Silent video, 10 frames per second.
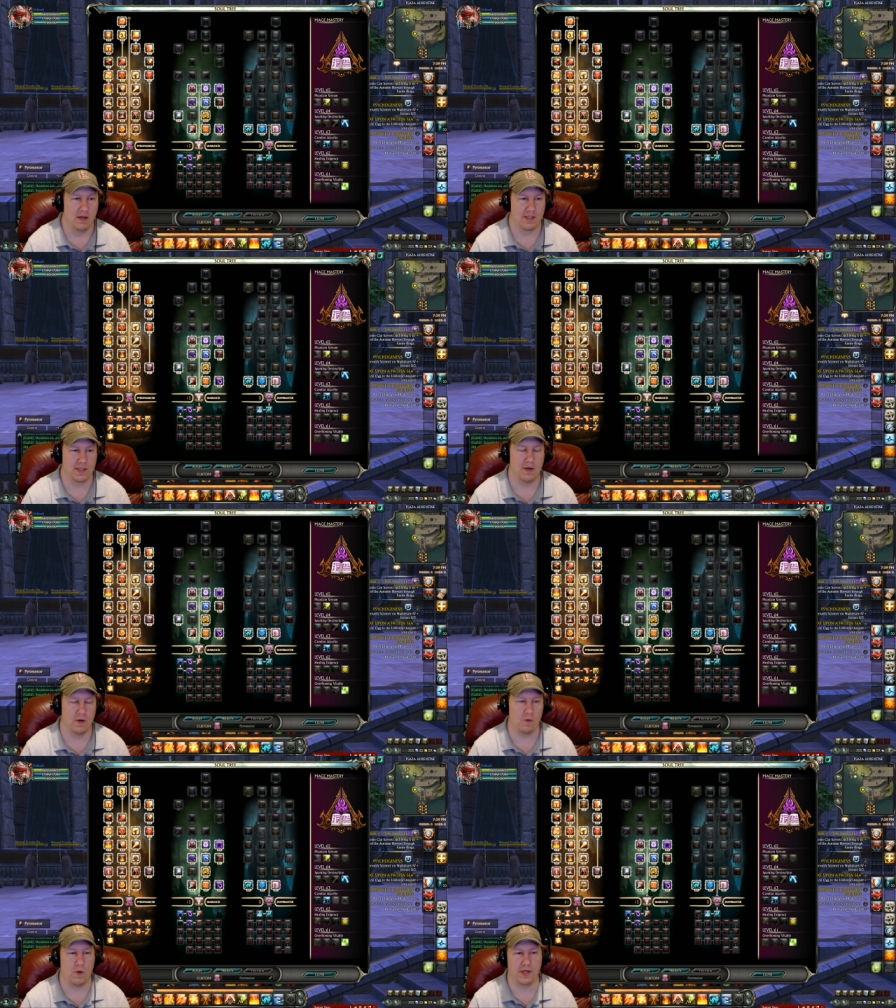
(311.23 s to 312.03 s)

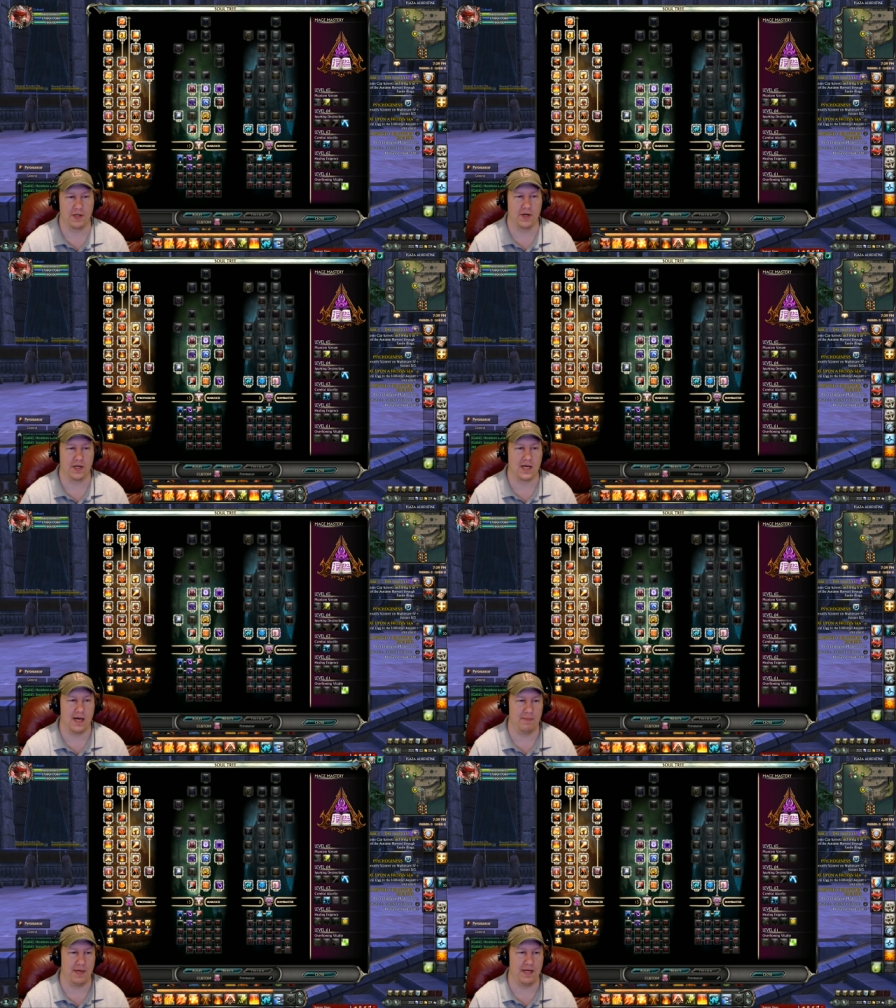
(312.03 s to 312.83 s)
So while you're in
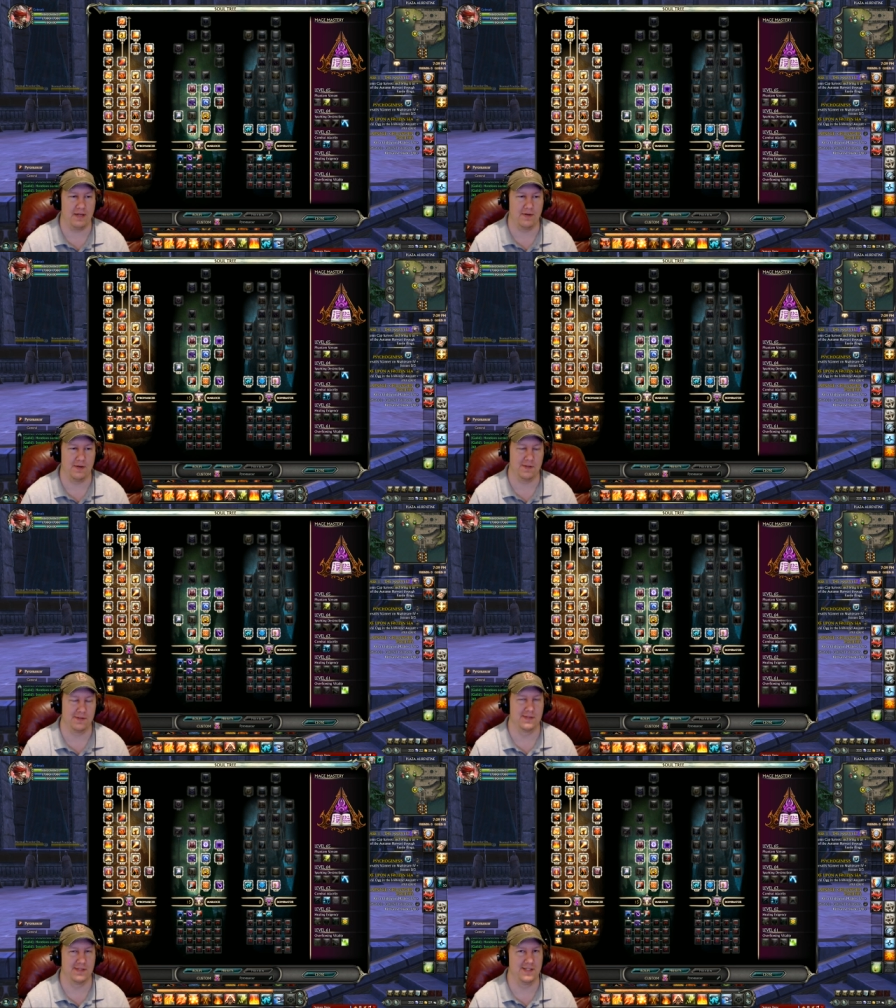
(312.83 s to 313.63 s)
combat, you'll
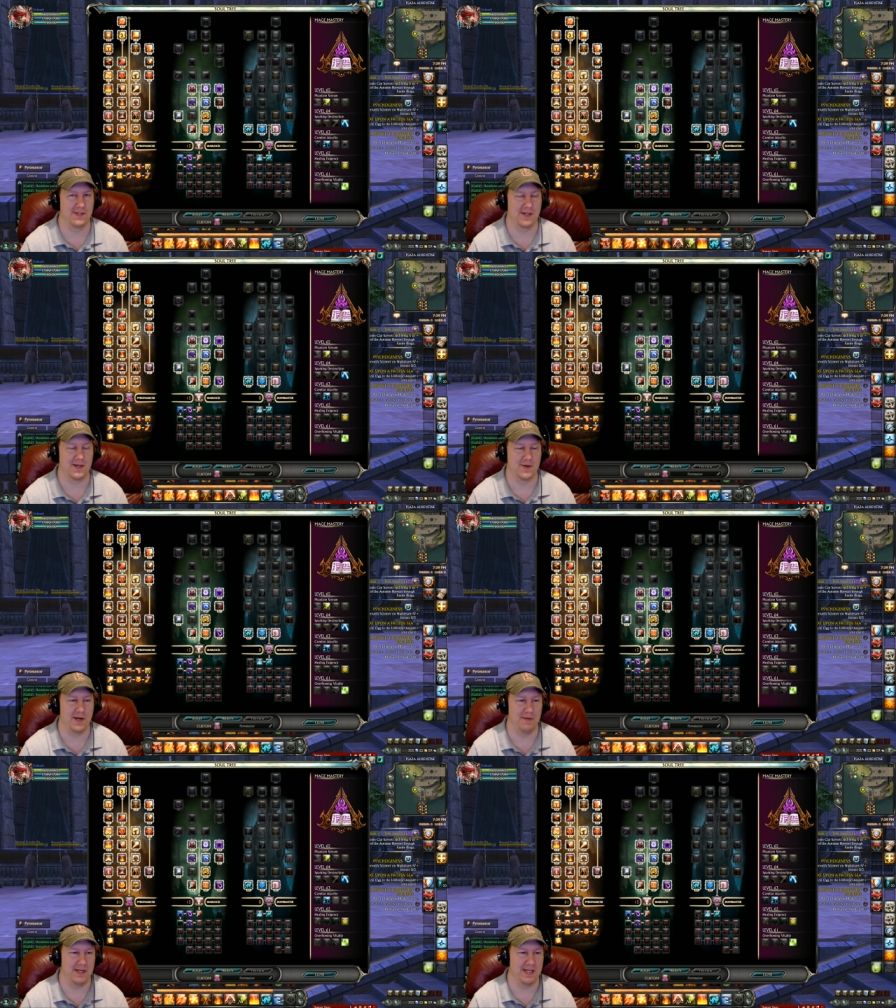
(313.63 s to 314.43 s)
get
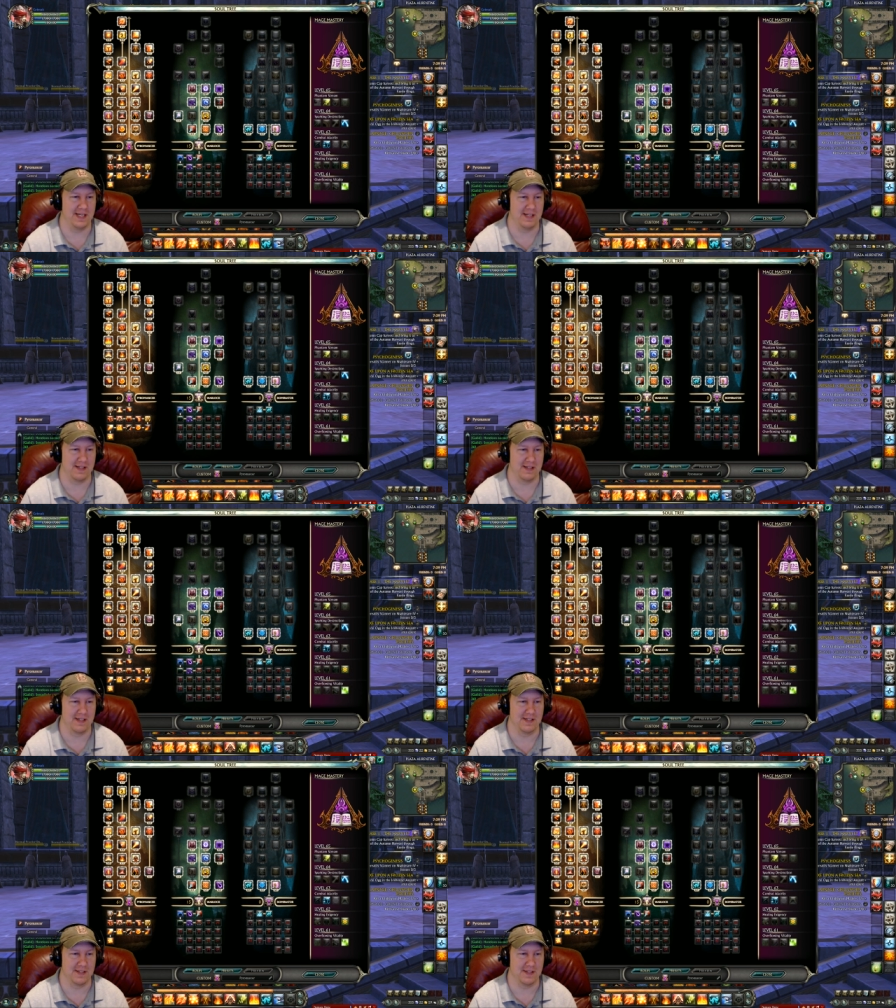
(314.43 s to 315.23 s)
quite a bit of healing
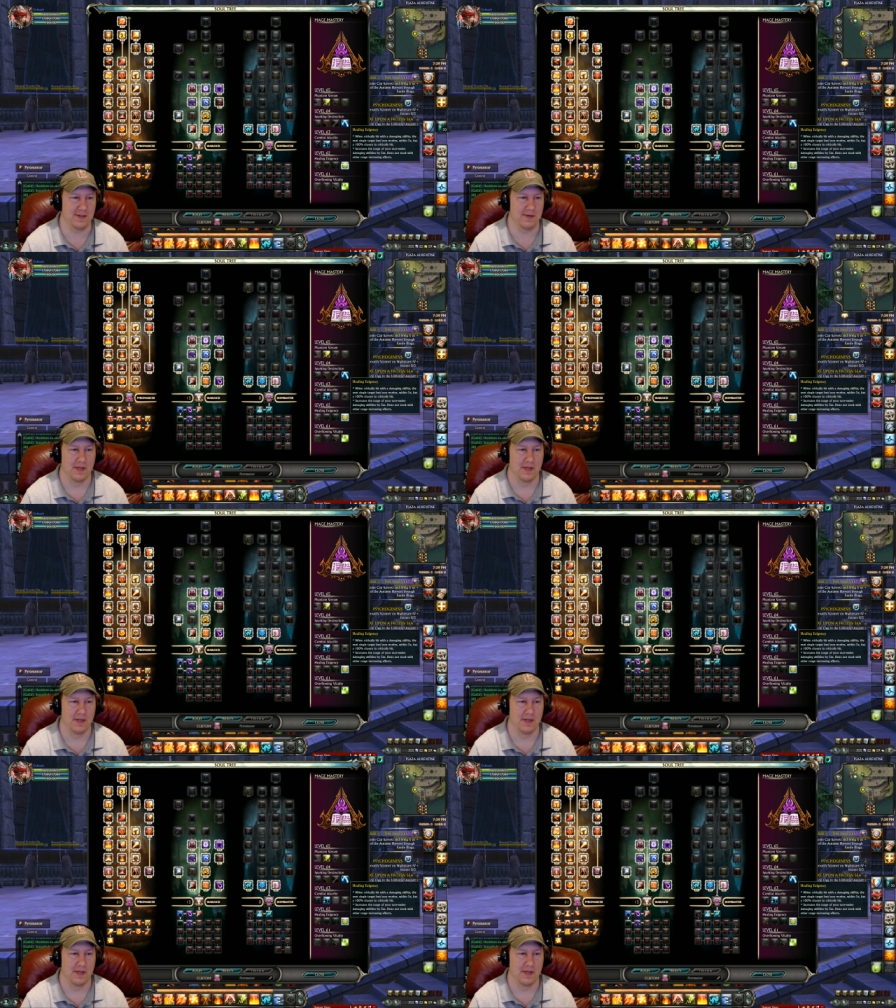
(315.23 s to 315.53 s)
done to you.